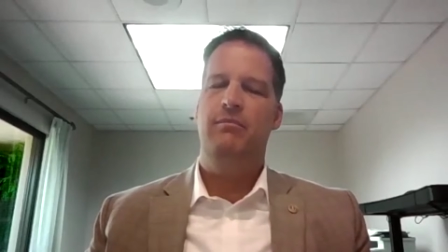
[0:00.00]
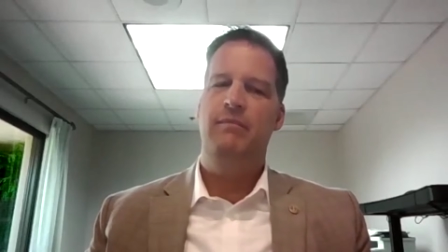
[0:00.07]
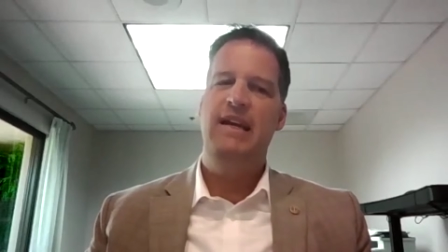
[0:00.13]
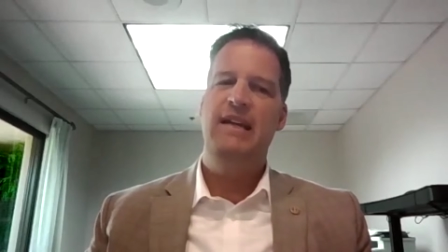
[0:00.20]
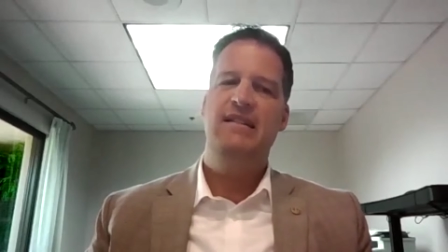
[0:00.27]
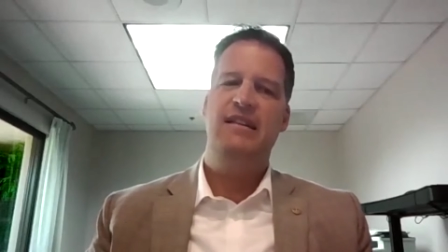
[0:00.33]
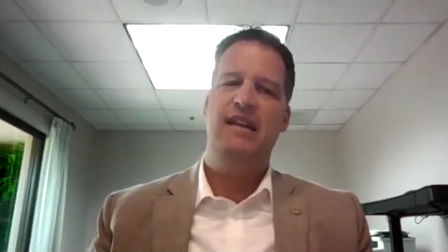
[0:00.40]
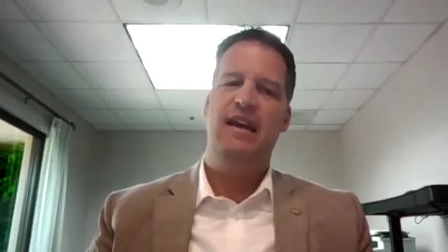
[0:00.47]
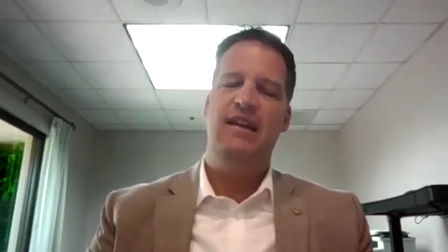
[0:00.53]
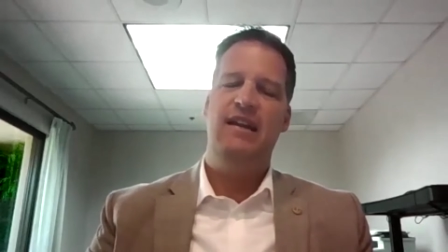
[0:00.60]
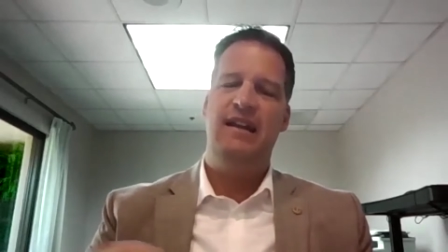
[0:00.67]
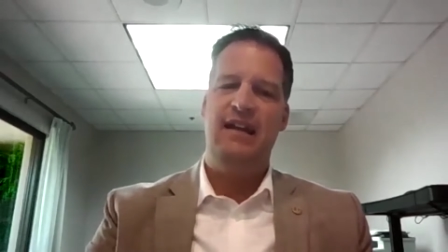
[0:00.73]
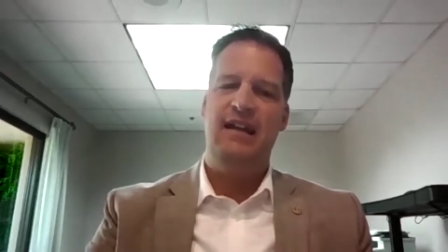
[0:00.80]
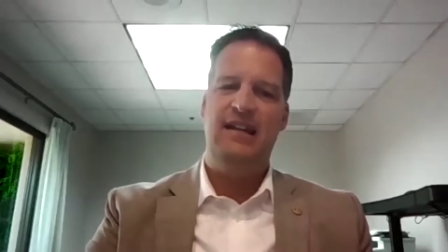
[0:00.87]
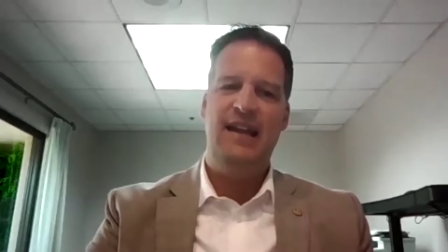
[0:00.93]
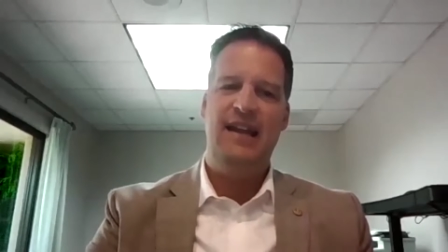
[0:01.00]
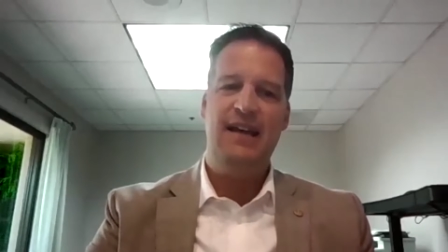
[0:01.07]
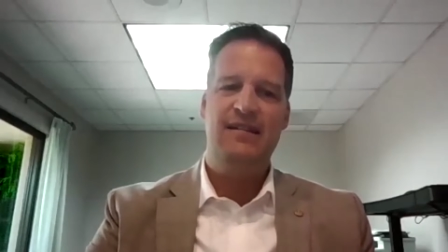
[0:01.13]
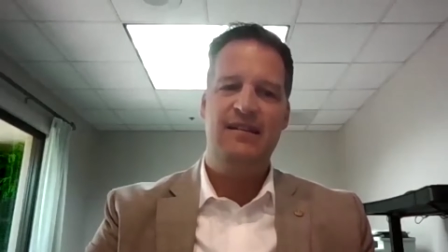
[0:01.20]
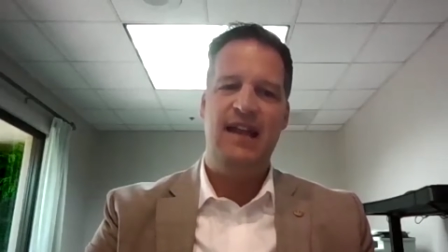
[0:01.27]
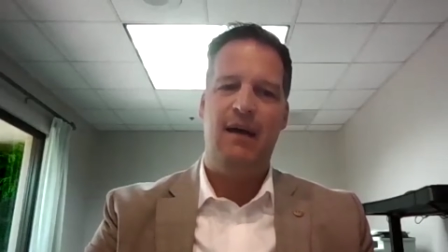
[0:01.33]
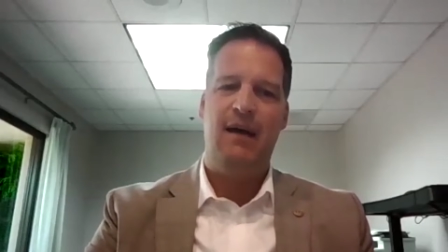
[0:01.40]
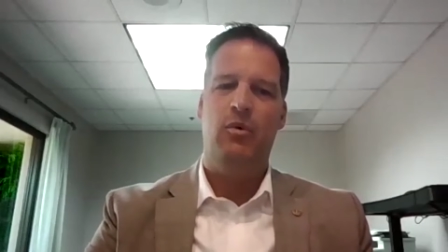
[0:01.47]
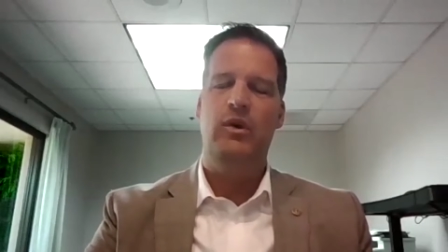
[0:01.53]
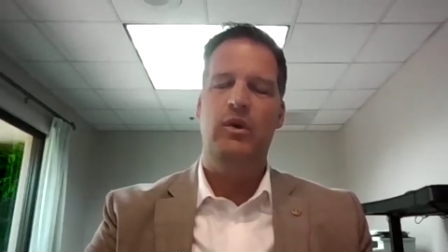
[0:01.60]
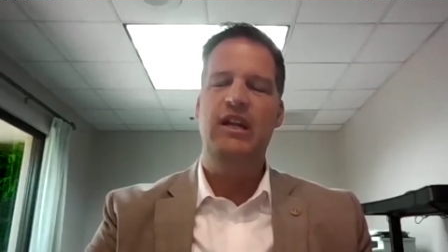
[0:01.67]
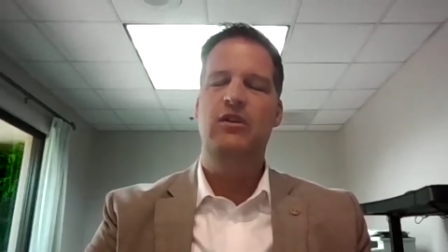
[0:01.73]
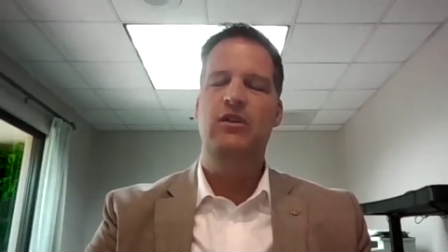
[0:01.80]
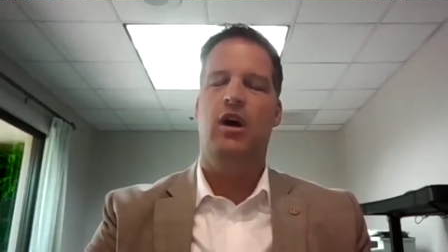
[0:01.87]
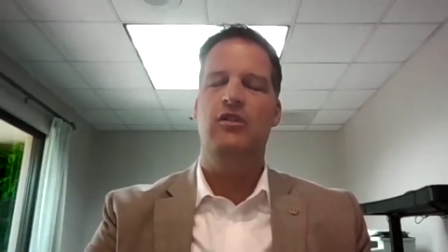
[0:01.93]
means in the, in the next step,
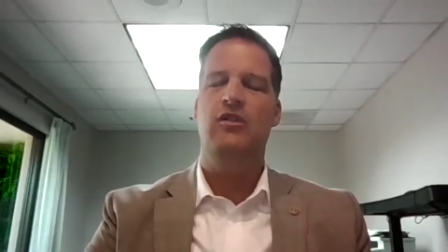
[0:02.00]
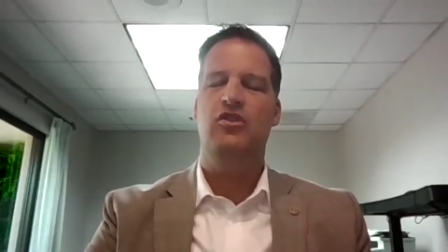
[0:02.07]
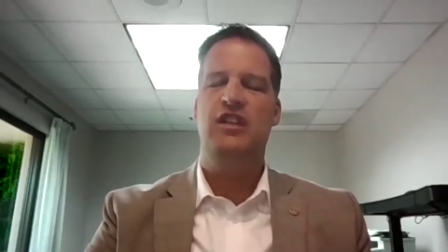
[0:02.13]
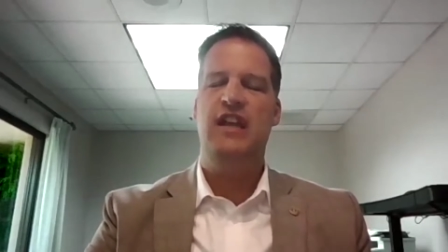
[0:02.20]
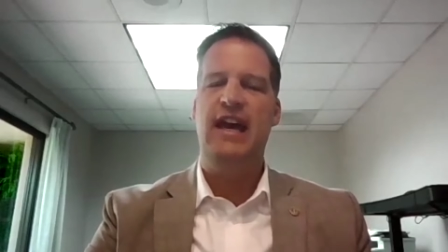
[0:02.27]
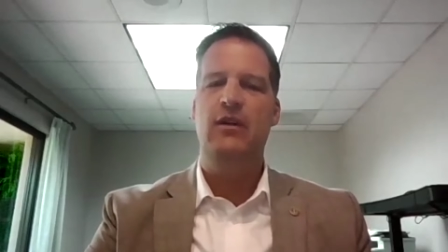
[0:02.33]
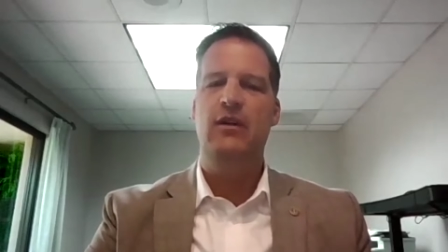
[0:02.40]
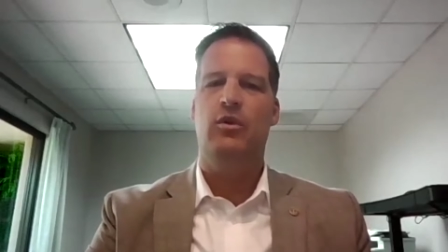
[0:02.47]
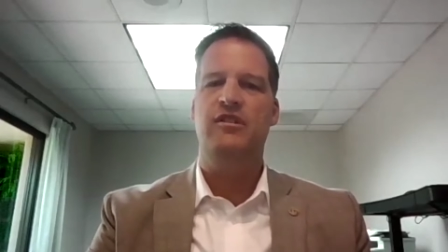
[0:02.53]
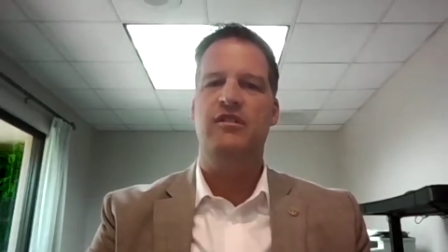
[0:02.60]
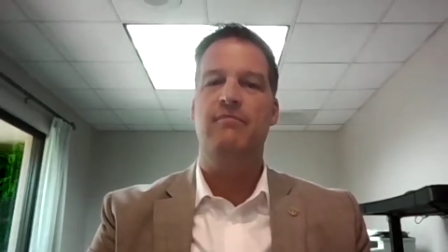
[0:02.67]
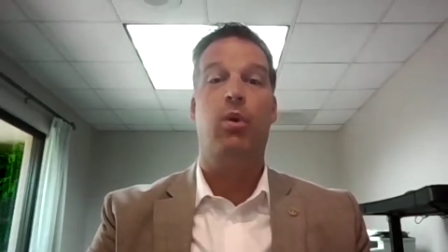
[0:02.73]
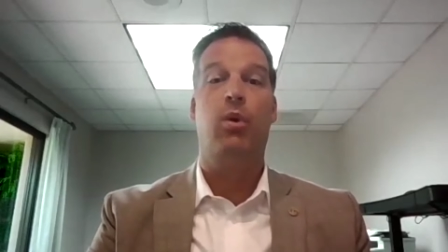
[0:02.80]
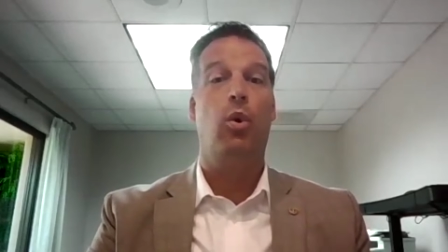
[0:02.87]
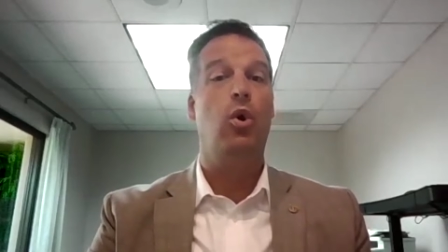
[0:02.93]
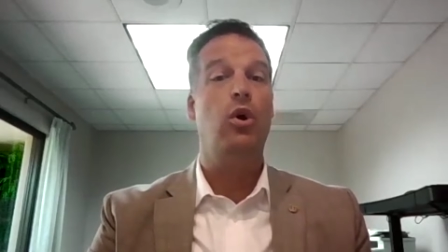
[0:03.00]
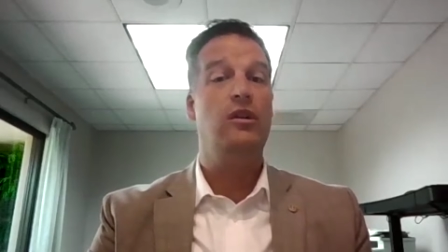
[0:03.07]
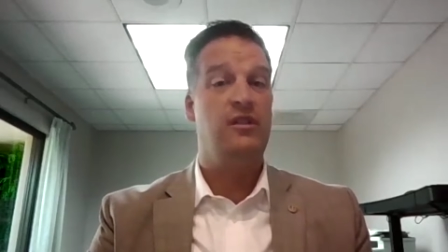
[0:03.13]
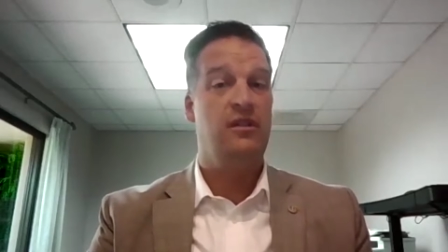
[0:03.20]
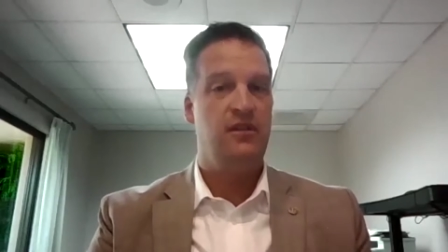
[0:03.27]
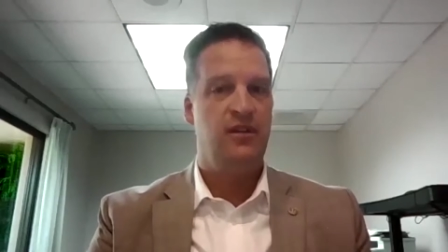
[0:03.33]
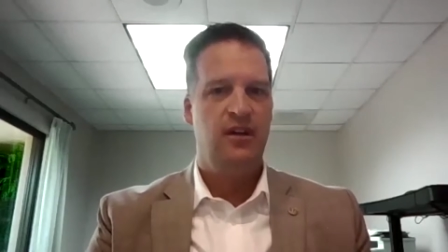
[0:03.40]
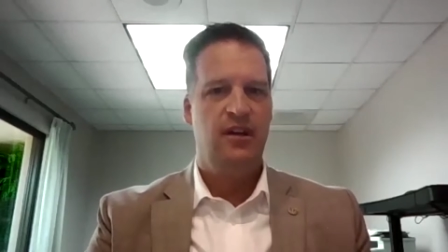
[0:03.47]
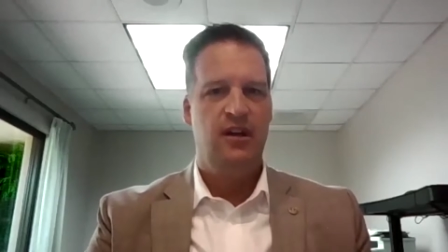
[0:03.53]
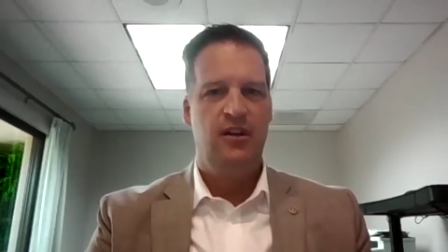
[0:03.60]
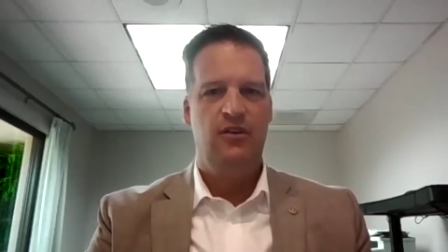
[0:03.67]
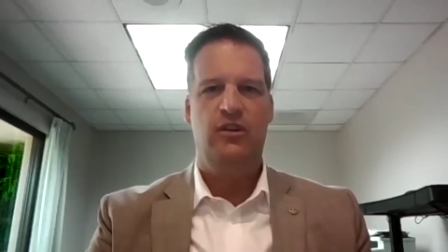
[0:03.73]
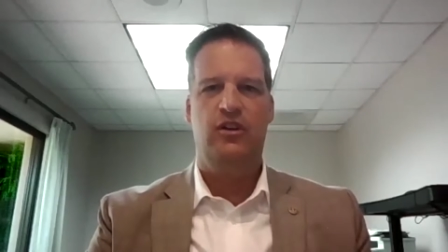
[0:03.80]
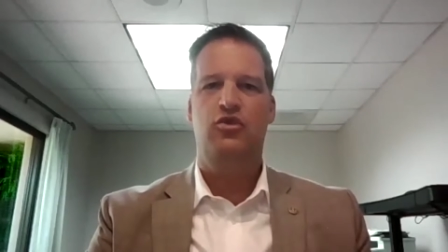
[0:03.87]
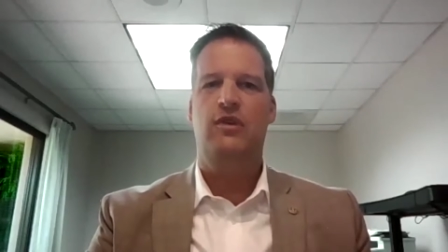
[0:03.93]
we need to understand what's important
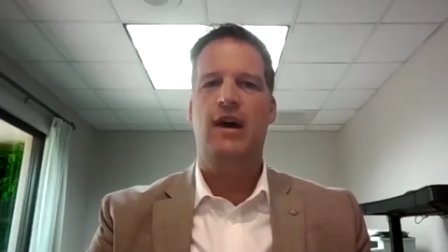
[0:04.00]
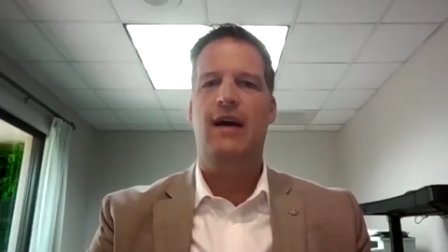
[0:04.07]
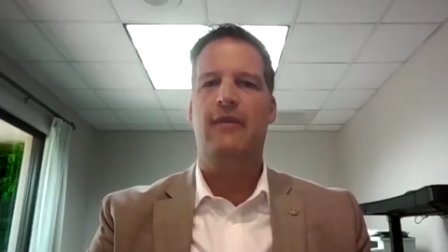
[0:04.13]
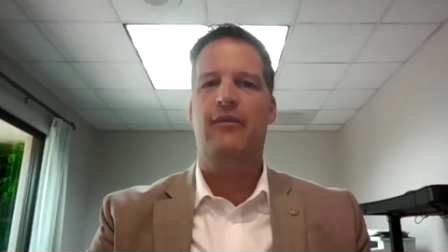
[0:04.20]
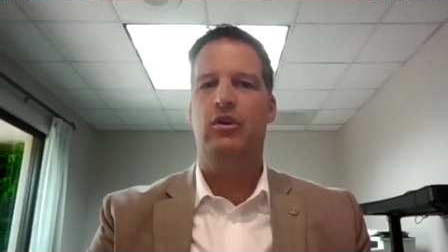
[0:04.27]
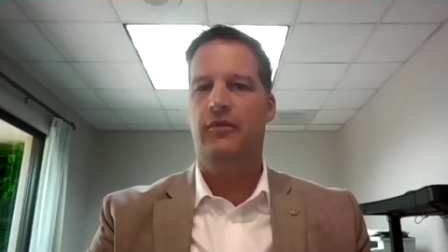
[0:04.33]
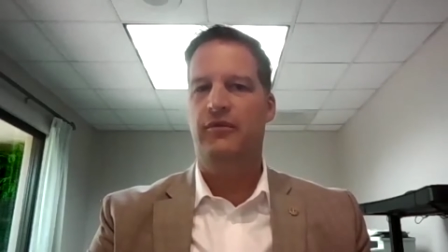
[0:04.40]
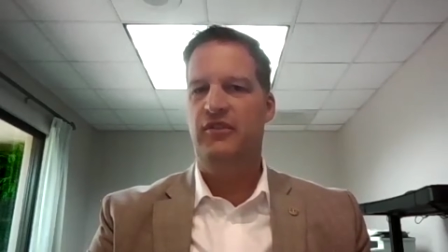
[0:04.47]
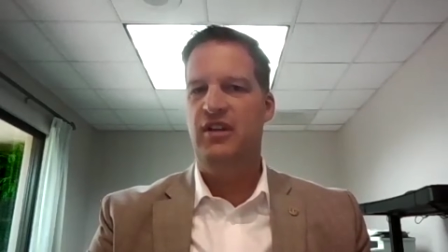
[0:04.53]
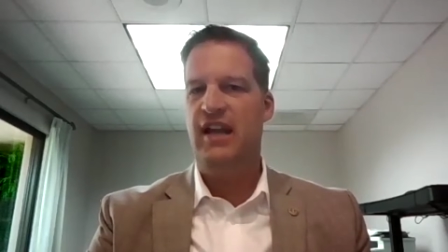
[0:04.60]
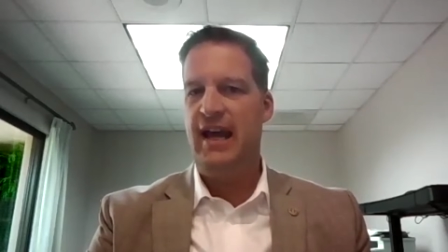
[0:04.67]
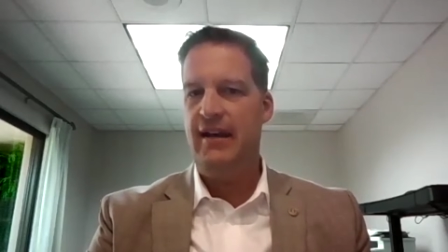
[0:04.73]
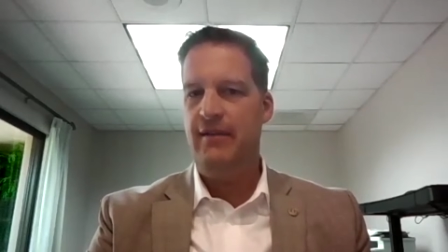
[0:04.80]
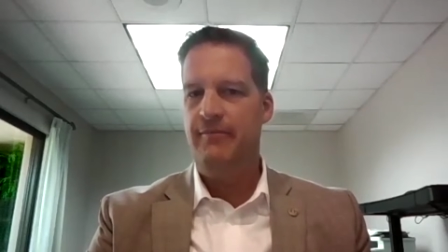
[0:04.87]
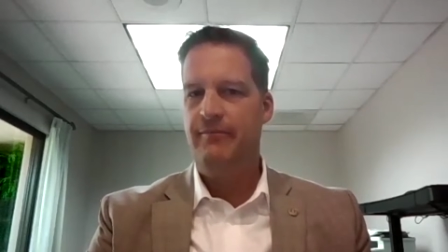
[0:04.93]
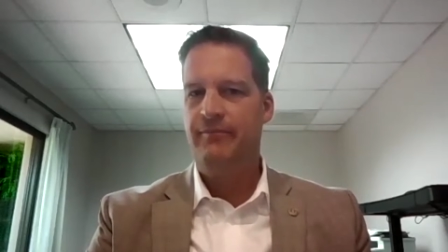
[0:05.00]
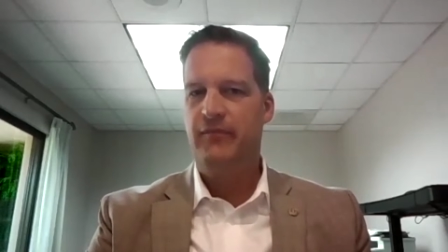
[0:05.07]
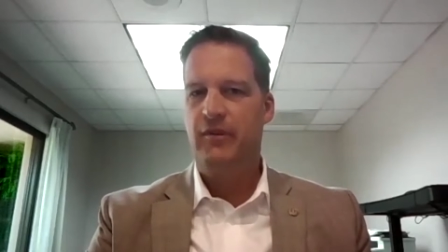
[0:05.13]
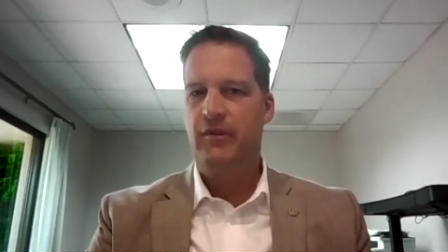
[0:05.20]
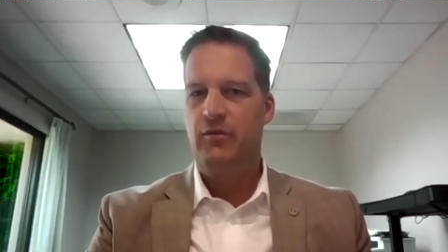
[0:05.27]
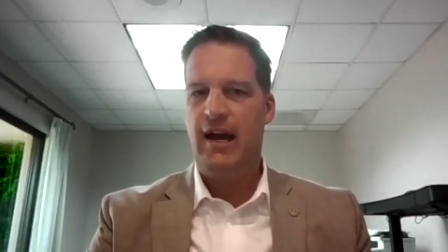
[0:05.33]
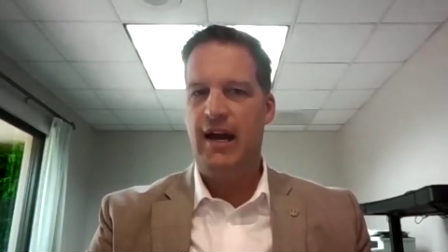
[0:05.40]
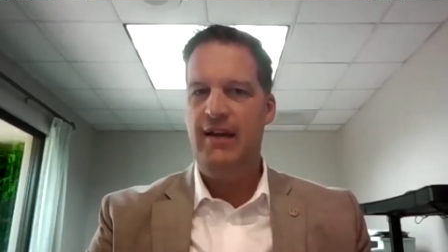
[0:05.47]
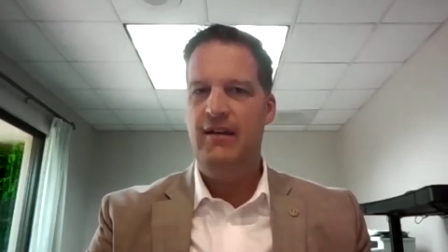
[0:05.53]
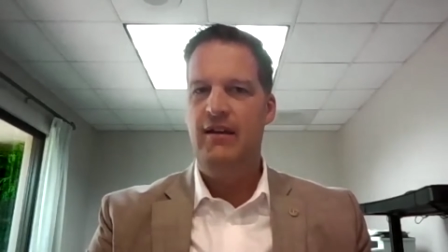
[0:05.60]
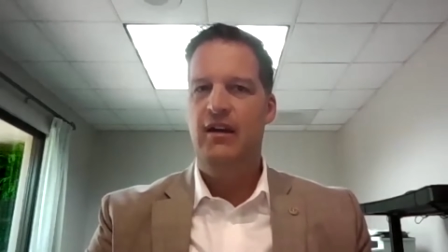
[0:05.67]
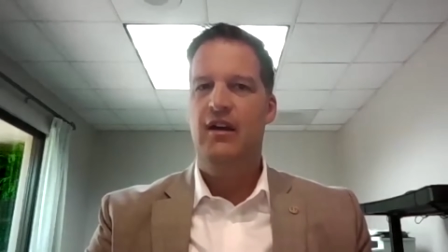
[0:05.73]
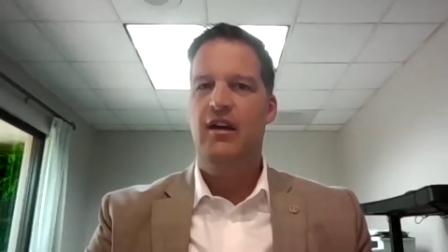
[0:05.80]
to the traveler of today, right?